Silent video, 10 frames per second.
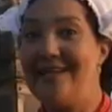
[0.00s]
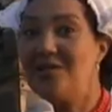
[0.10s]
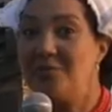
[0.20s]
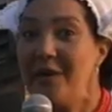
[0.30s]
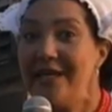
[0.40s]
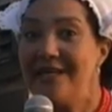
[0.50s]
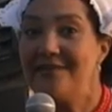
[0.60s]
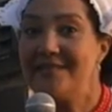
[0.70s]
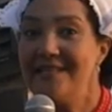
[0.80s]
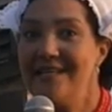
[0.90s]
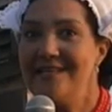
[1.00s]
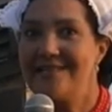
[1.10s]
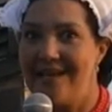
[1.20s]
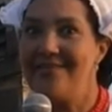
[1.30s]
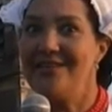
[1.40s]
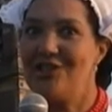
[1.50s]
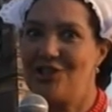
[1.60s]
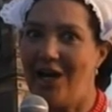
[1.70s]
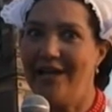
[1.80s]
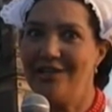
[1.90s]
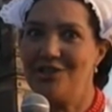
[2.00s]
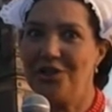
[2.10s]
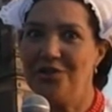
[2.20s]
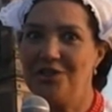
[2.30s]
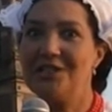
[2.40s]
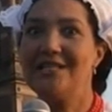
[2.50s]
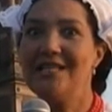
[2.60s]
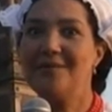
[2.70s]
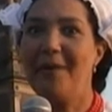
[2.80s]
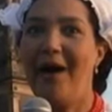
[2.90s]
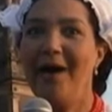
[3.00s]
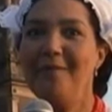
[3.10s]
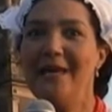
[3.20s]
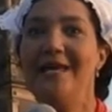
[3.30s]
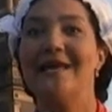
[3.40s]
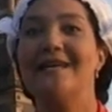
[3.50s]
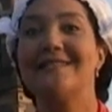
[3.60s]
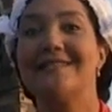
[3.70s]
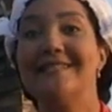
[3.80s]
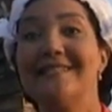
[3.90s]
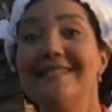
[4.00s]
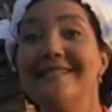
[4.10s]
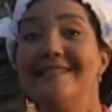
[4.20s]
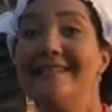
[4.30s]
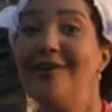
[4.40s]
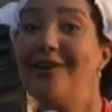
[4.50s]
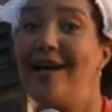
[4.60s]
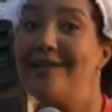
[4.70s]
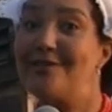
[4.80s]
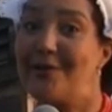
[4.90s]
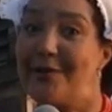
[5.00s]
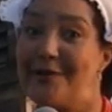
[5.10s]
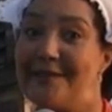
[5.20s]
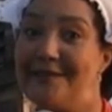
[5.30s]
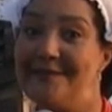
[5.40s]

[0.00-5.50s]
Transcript: Now, speaking of seas, this giant church you see behind me is the Saint Nicolaaskerk.